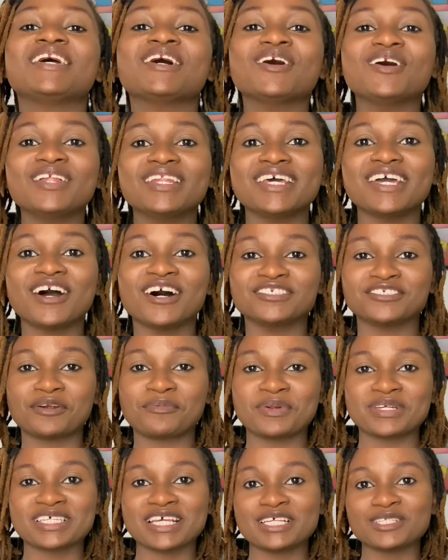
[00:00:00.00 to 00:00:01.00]
only
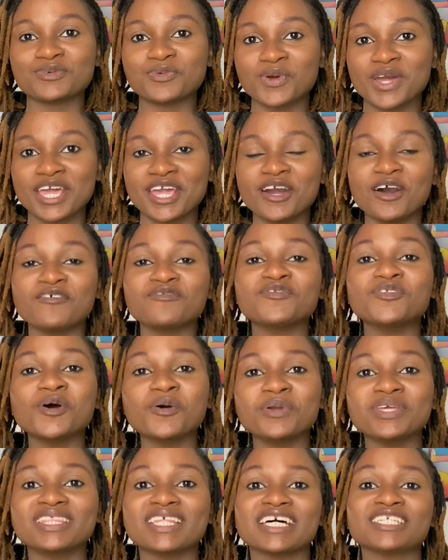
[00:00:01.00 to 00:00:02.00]
100% way of
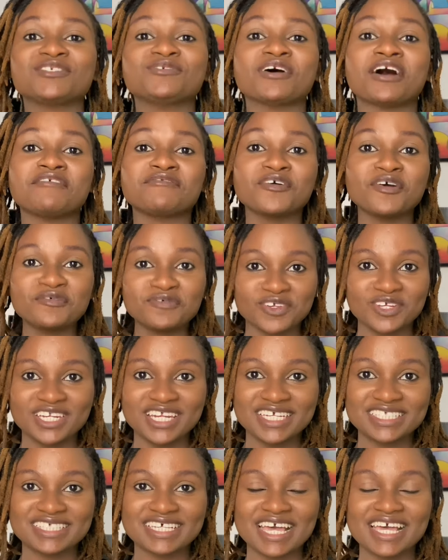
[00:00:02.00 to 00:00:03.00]
knowing that you have
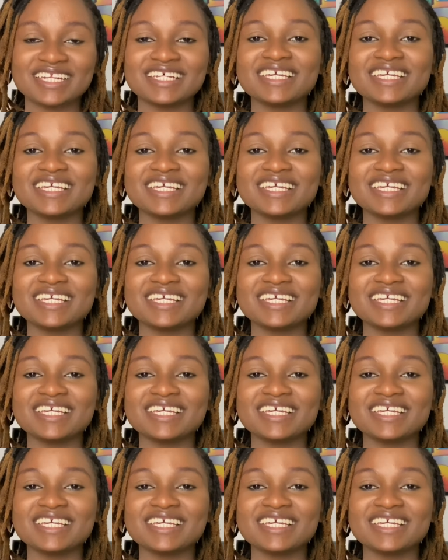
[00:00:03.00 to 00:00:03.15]
ovulated